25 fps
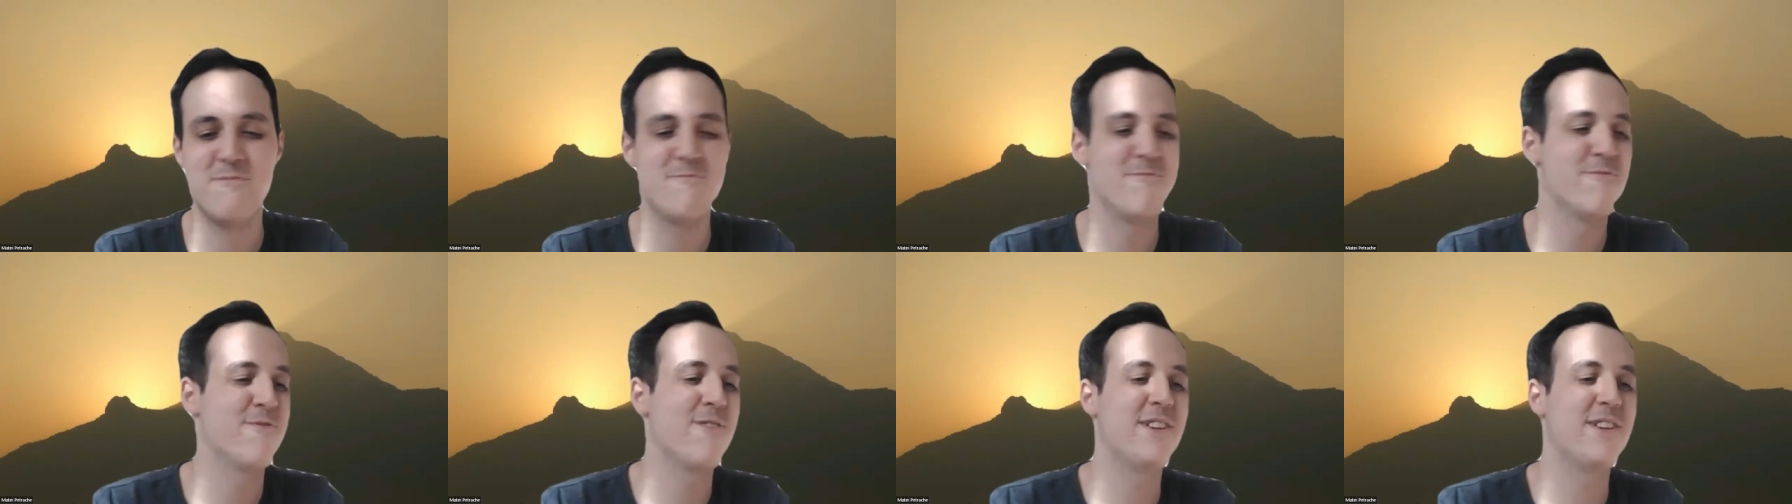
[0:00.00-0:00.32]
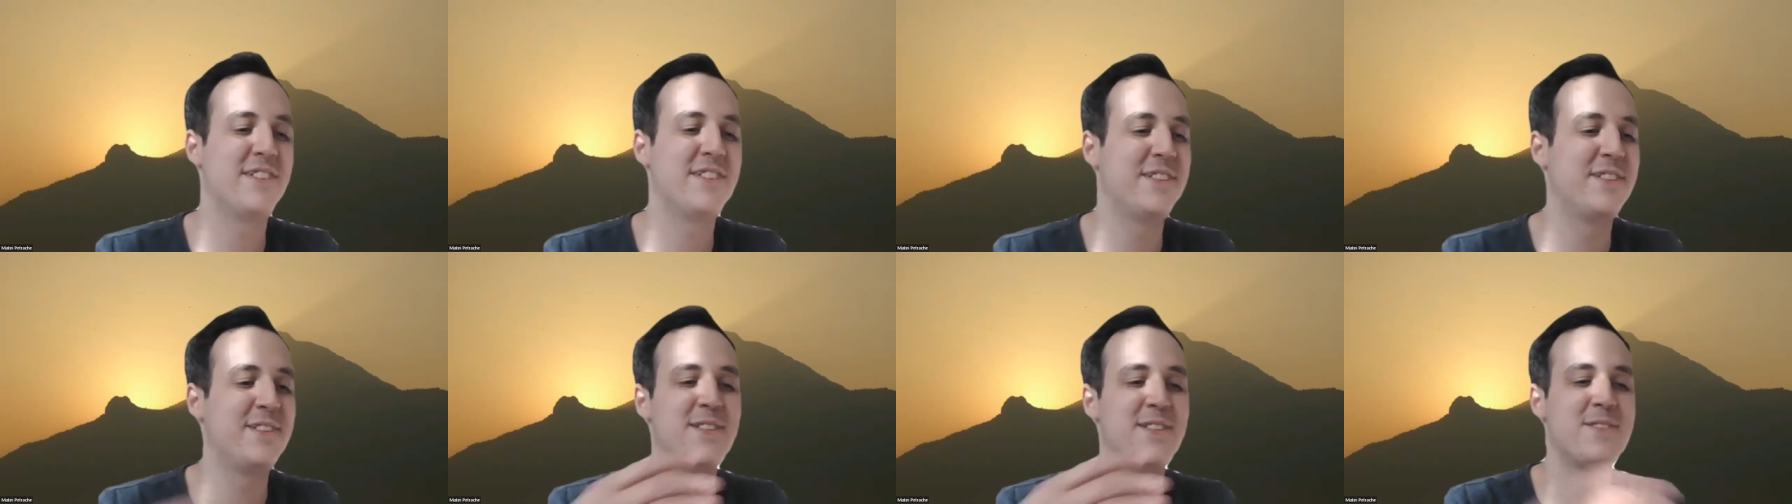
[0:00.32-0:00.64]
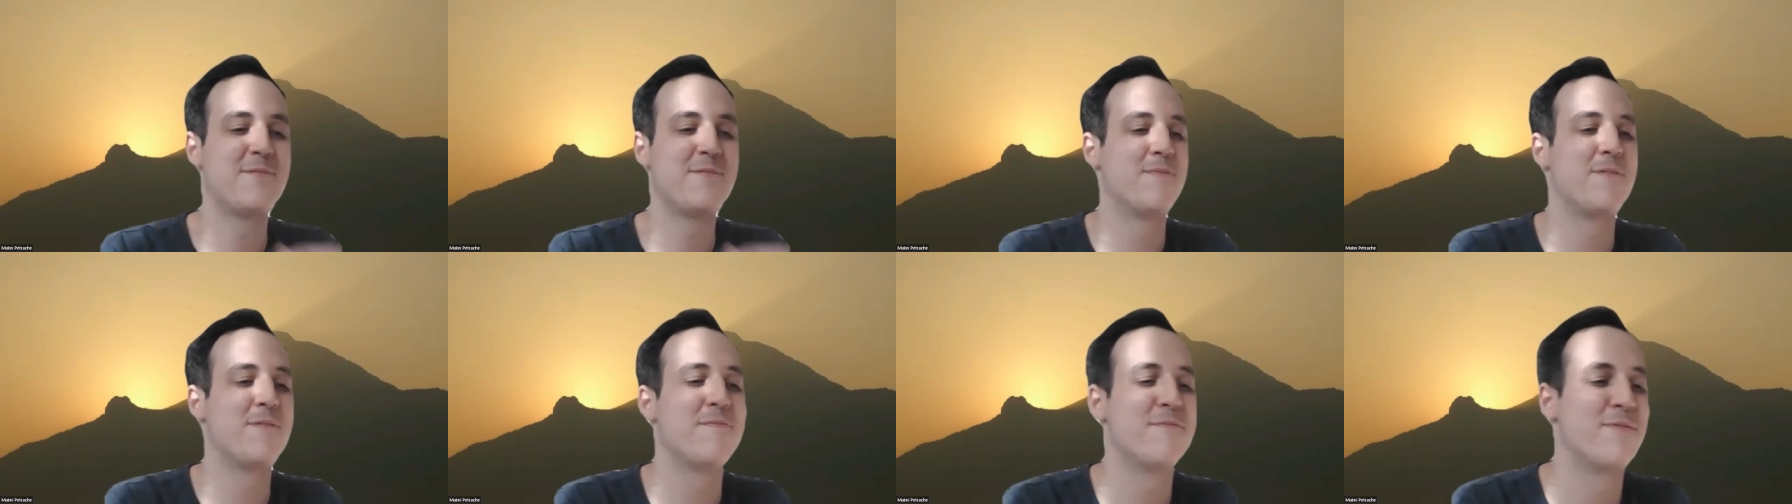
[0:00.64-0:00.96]
why did
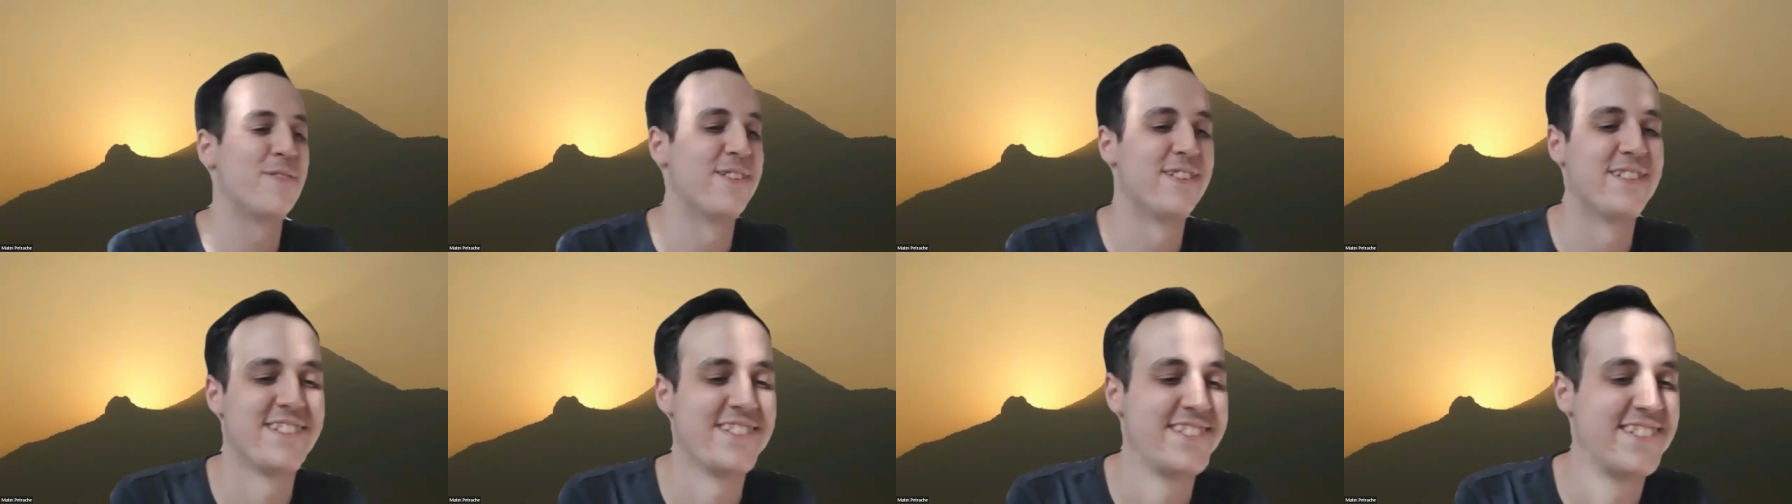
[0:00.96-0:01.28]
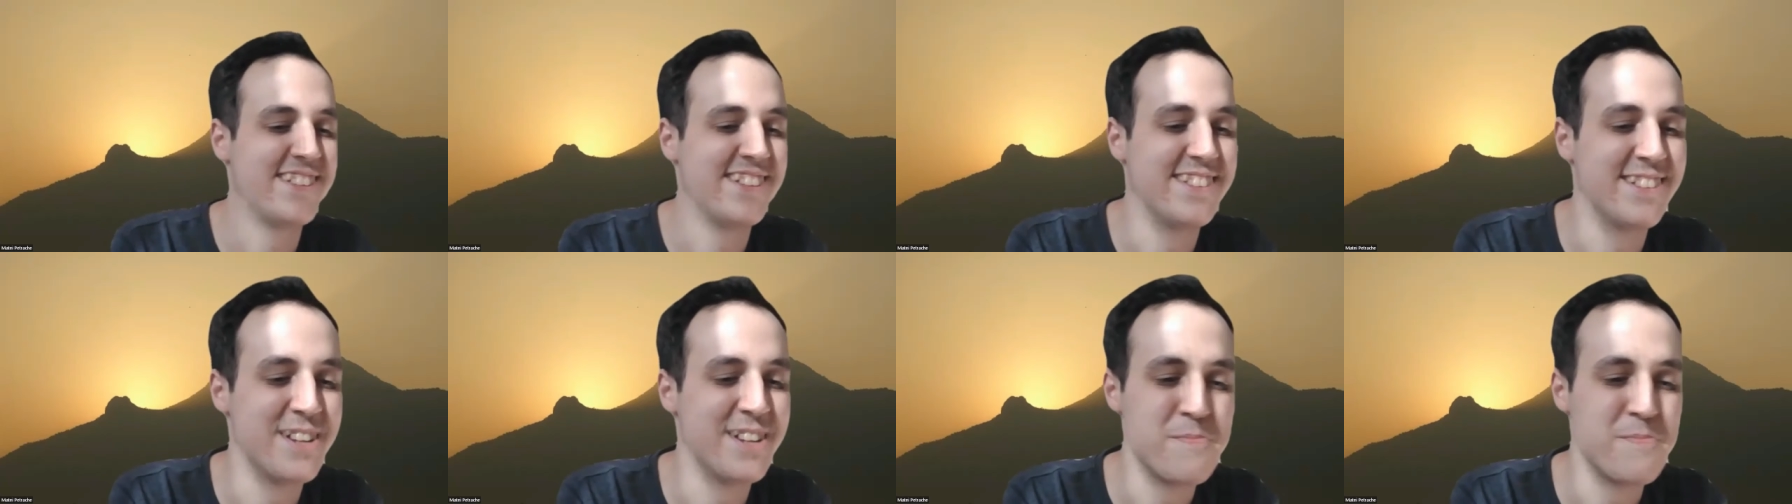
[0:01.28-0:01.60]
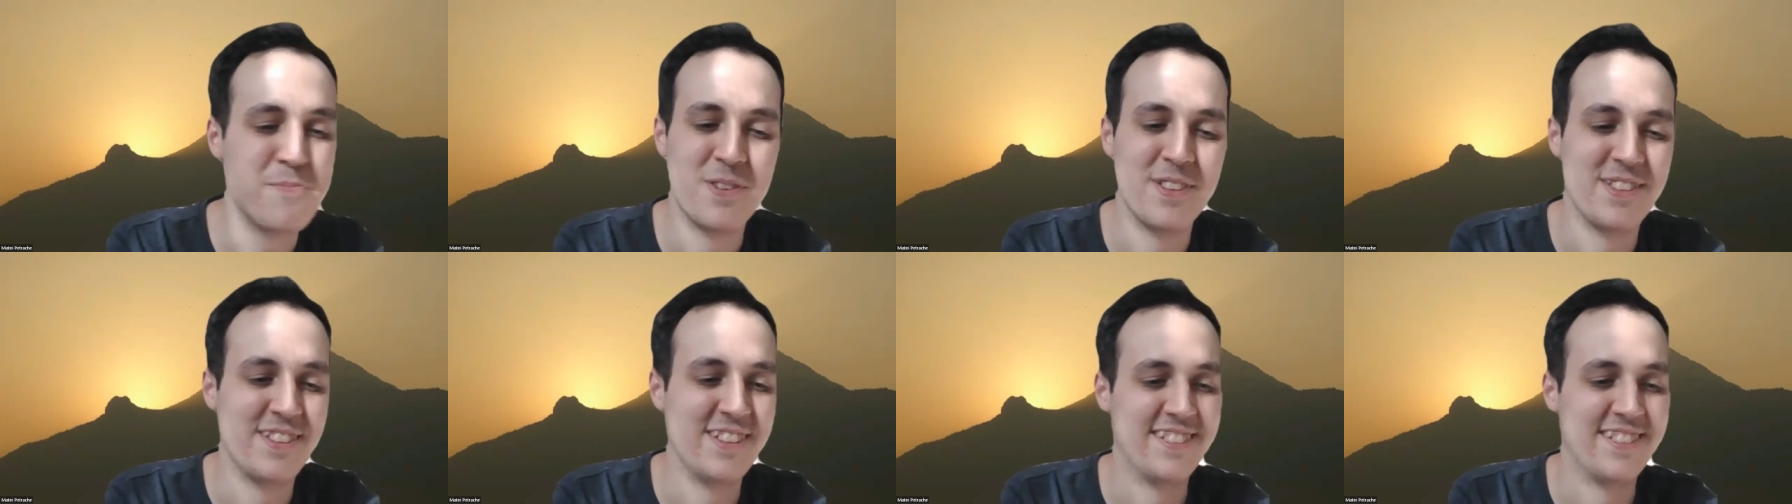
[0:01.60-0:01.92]
these people just
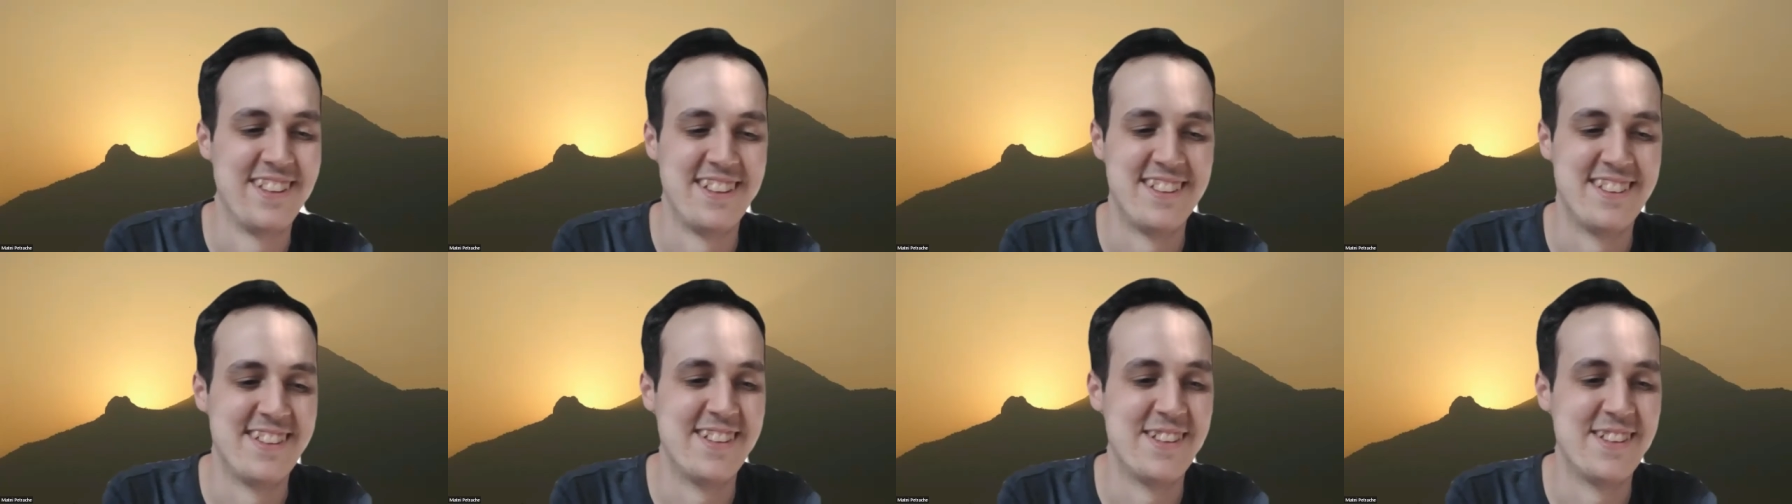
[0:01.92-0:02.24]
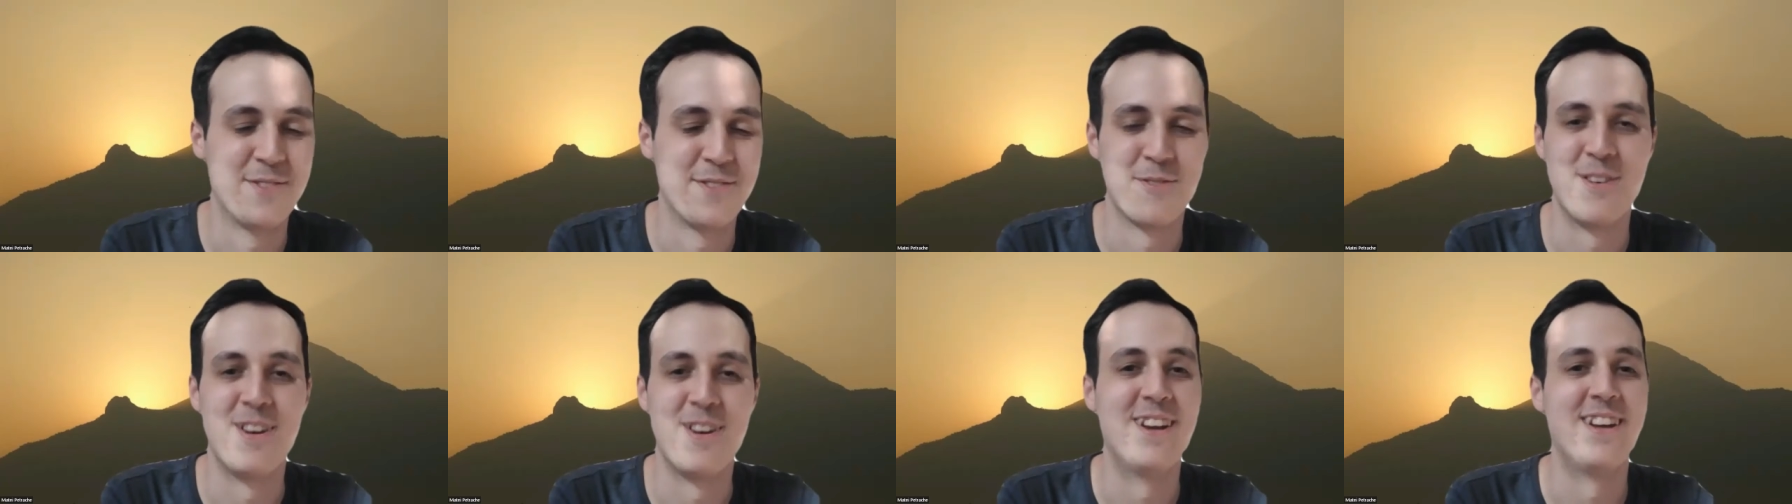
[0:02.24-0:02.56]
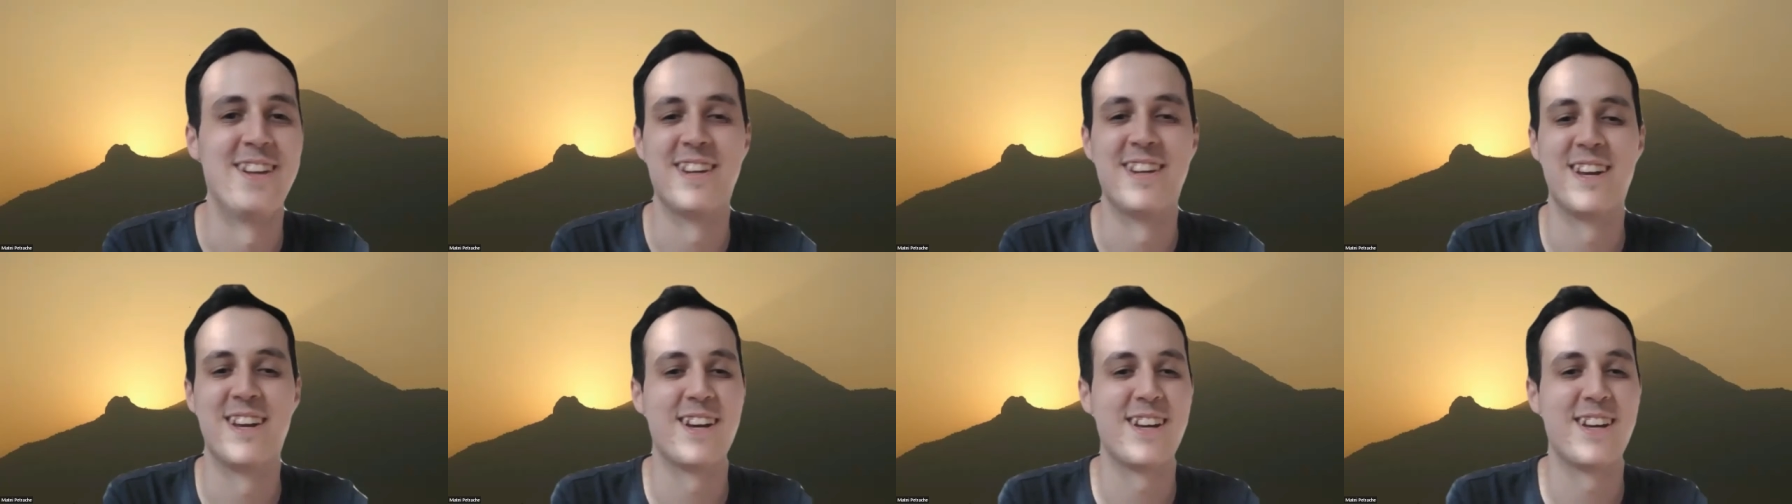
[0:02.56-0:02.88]
interpret it in this
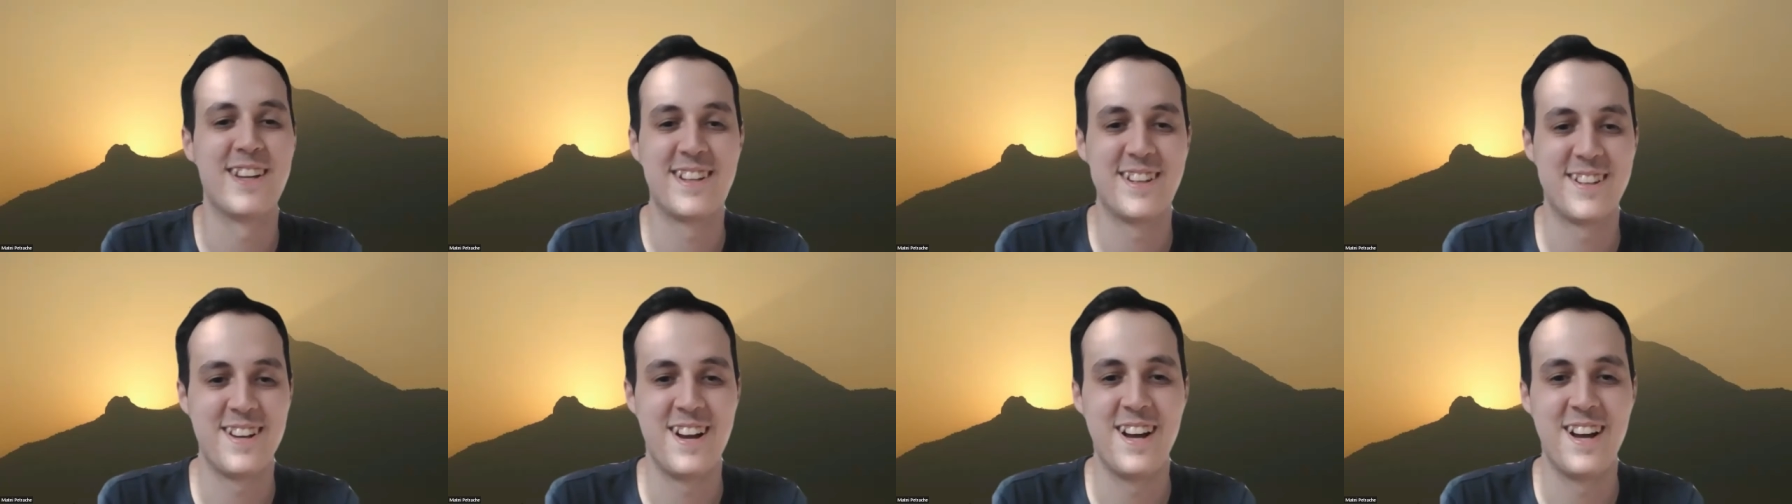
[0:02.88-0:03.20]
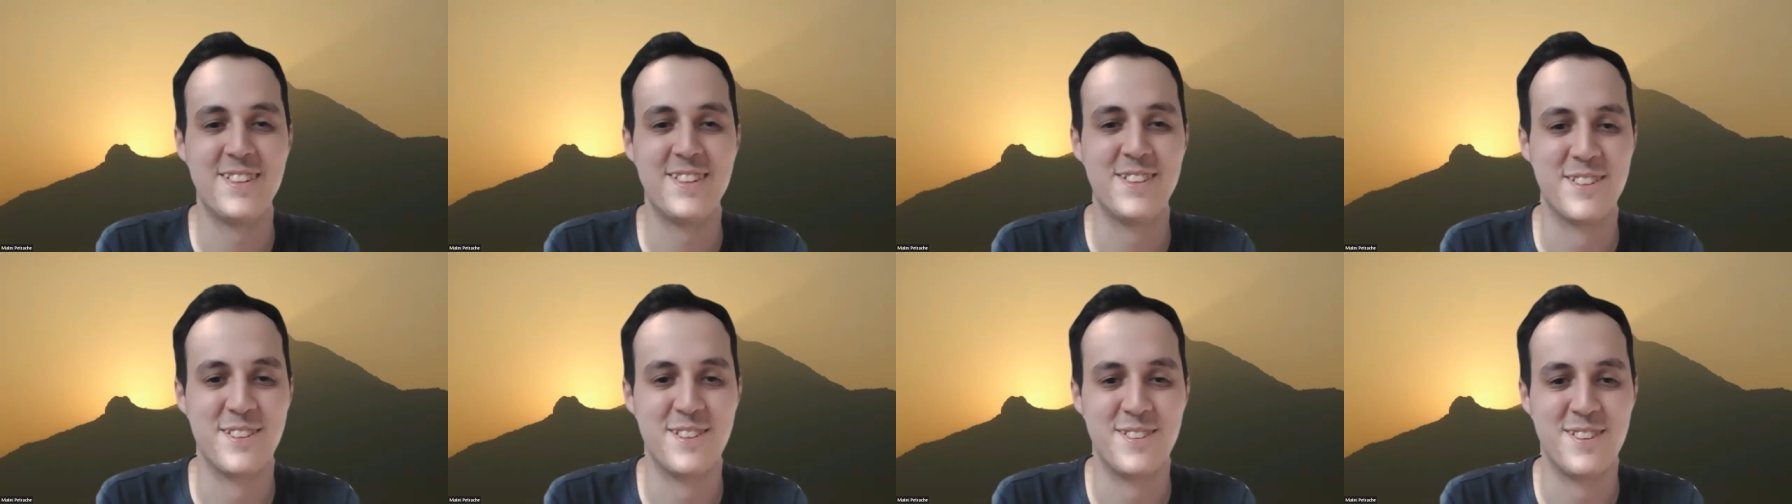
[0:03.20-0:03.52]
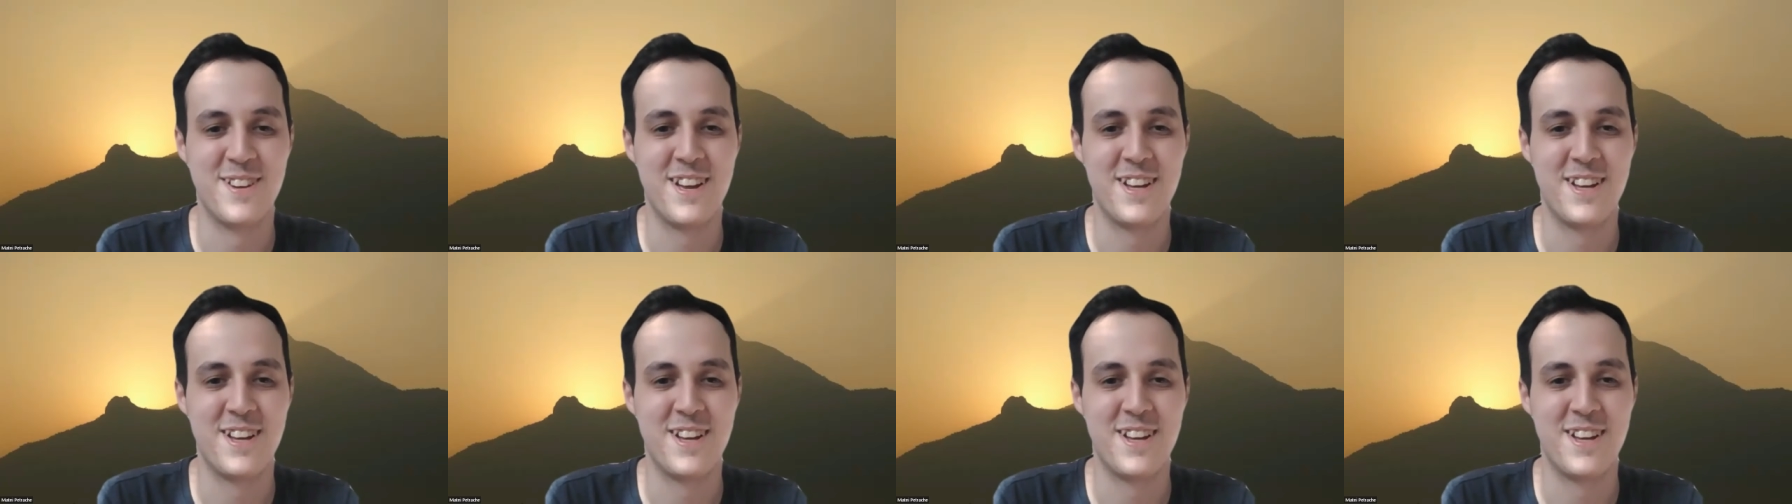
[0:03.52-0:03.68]
way? Like, I don't know,